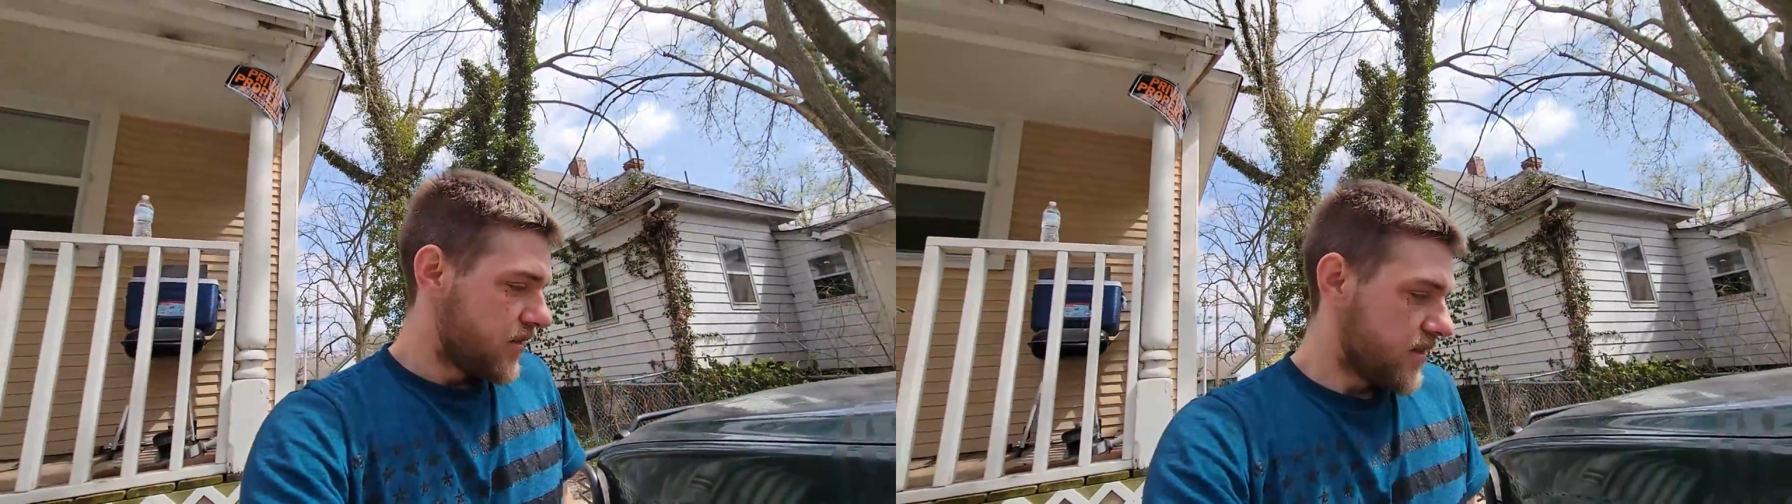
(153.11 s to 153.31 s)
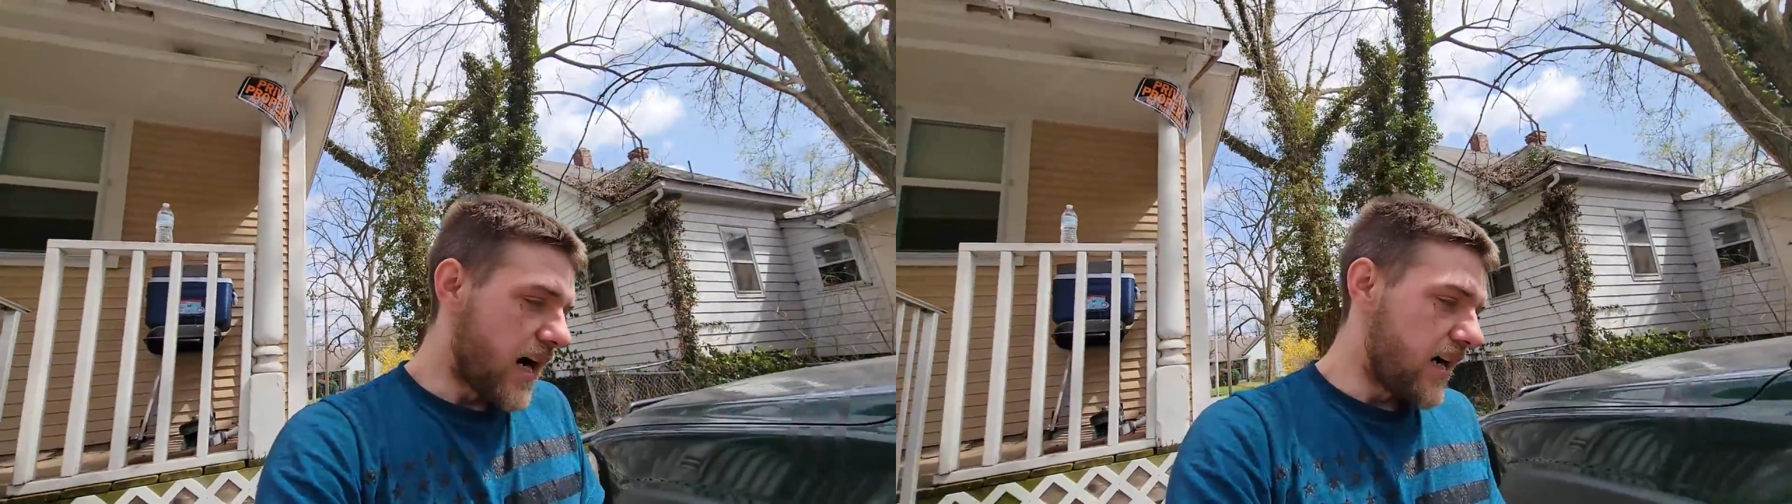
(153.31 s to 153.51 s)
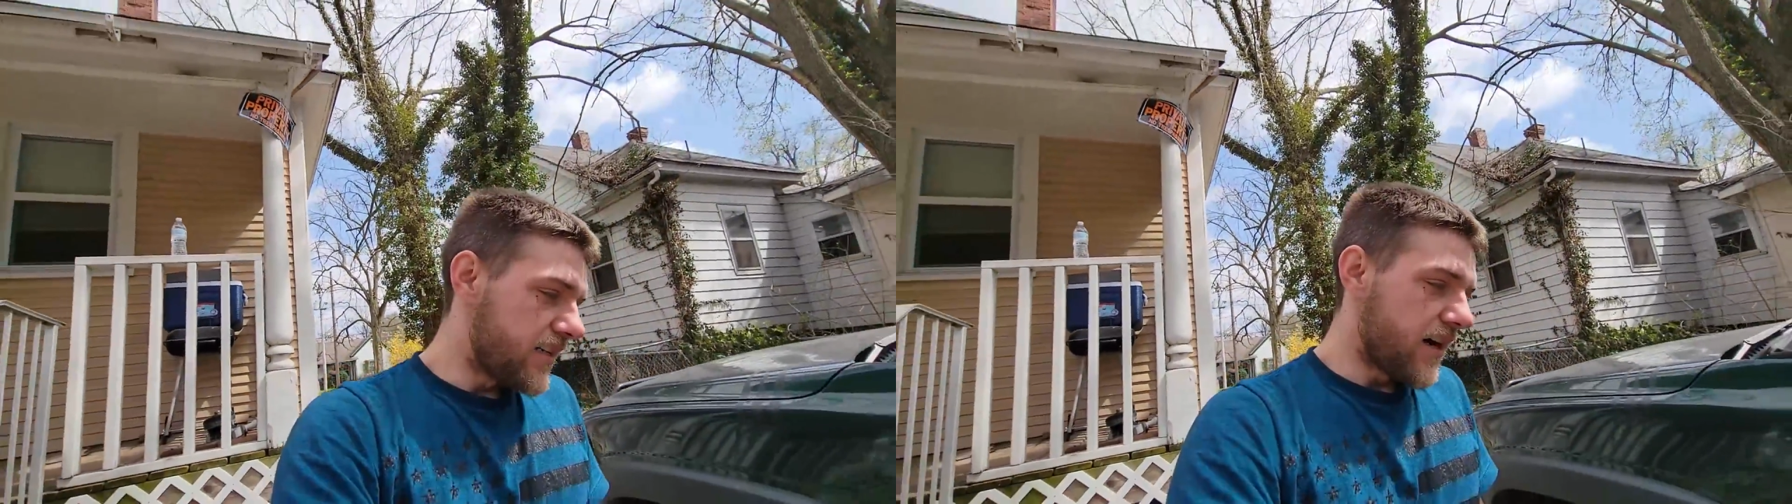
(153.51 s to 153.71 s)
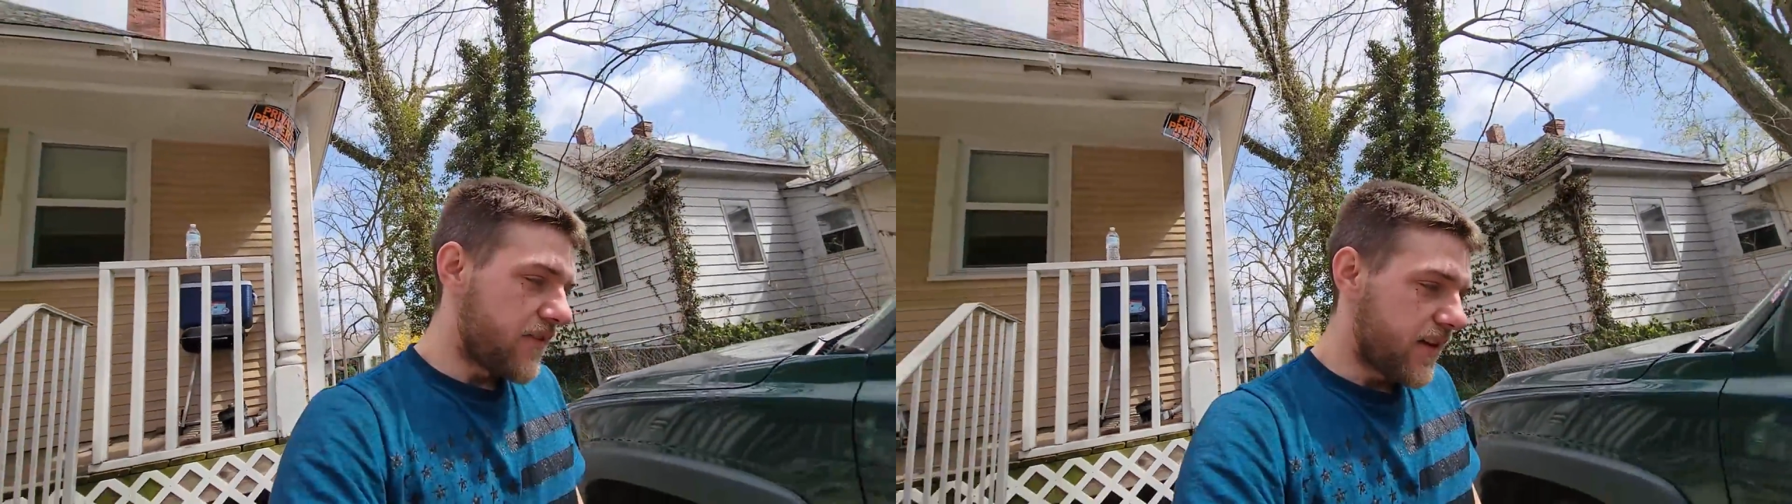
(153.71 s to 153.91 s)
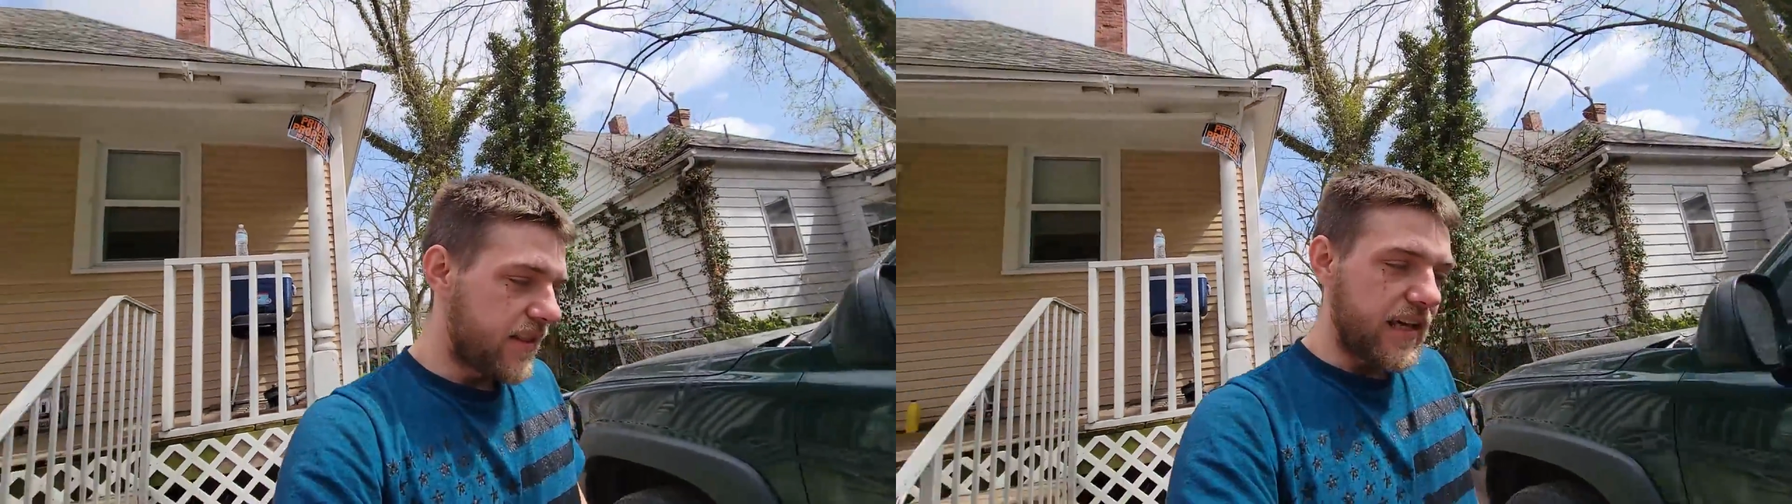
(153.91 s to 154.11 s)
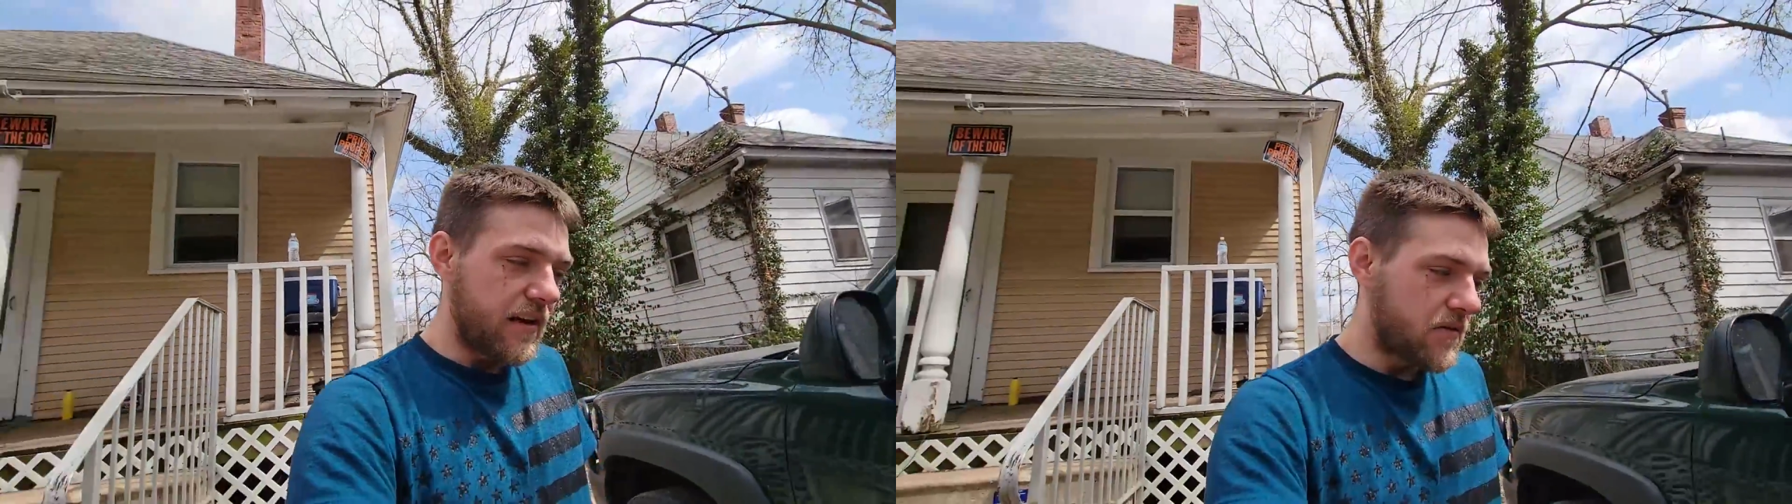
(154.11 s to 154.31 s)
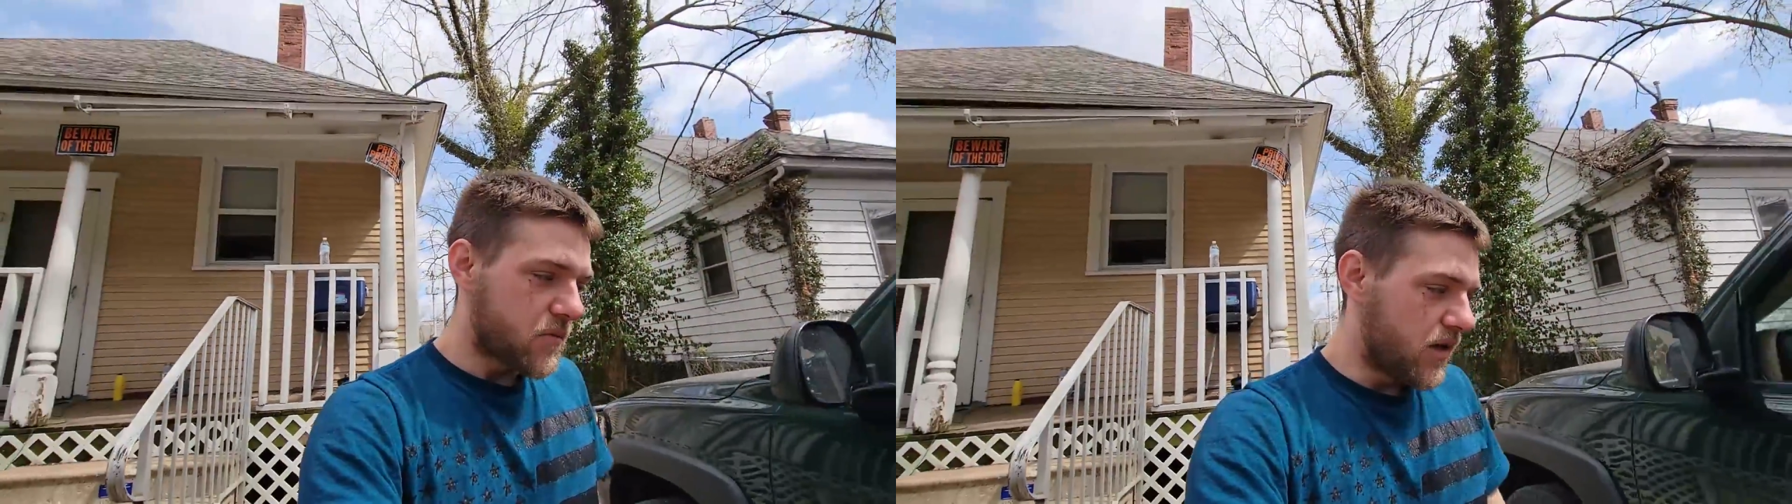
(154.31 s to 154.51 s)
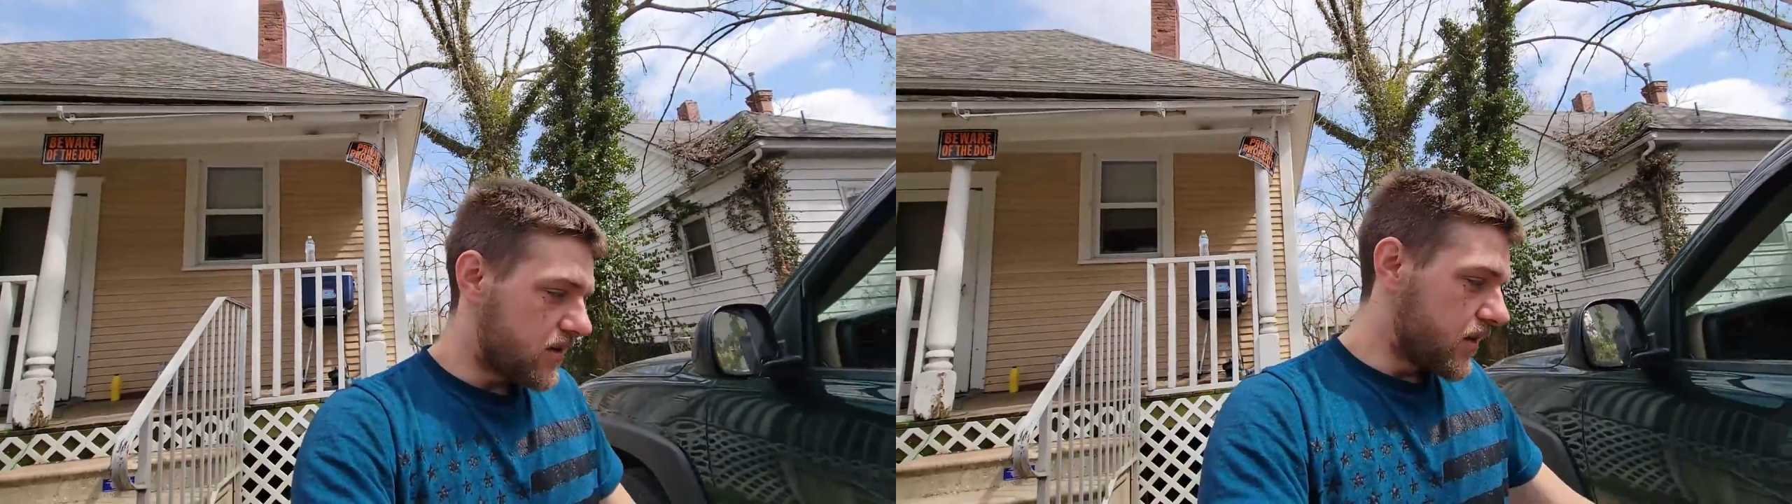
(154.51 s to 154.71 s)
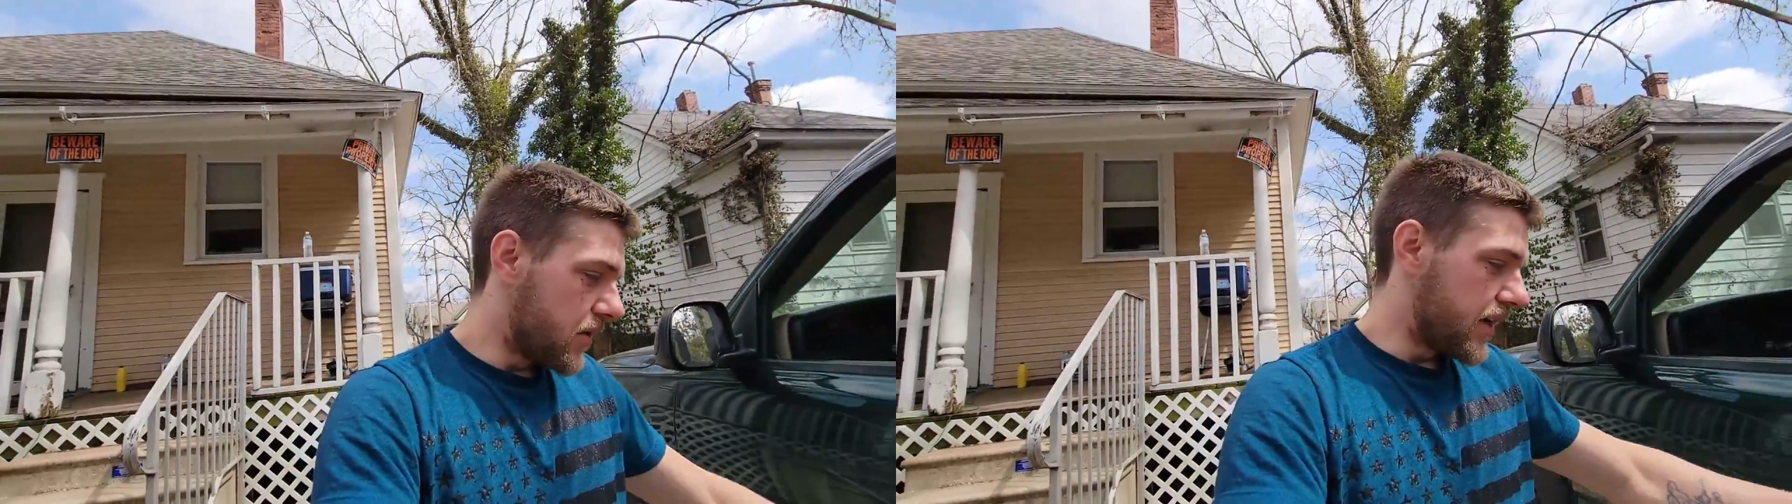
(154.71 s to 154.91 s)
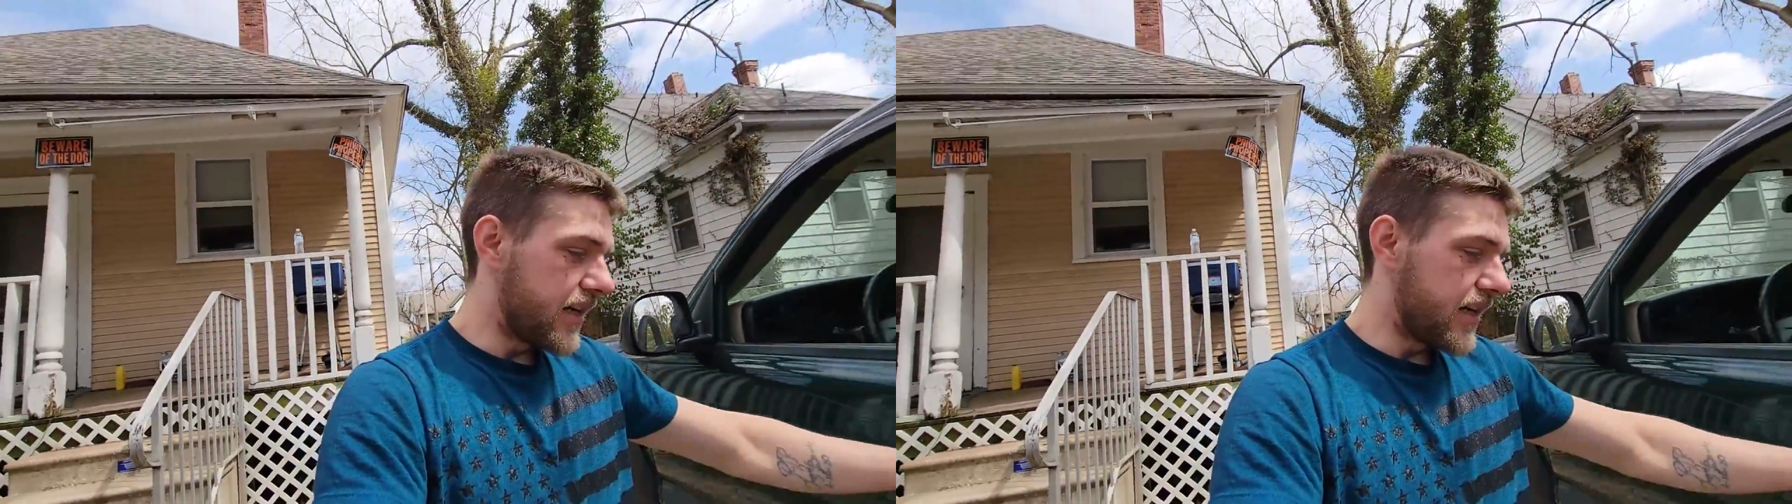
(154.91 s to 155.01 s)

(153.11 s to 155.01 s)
I definitely think it was worth doing,